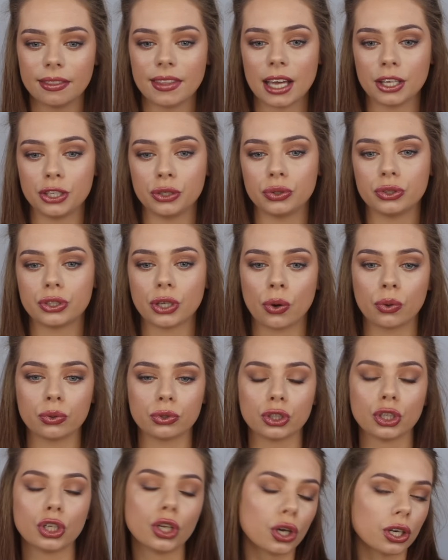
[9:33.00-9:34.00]
that you
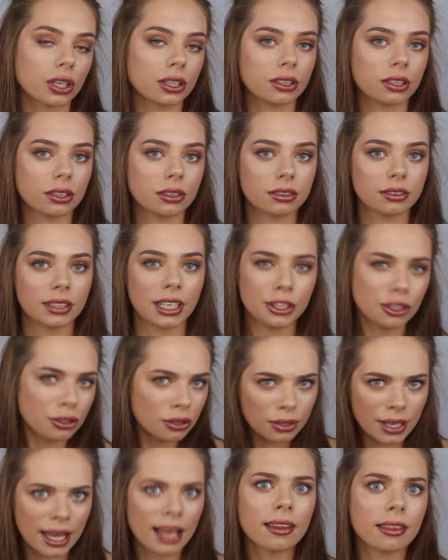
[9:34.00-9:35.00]
don't look, that you
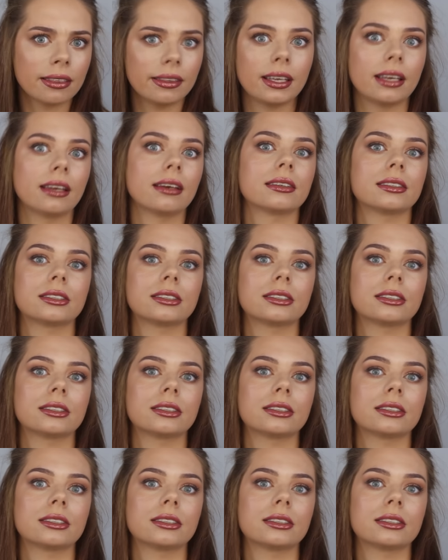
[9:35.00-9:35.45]
look healthy.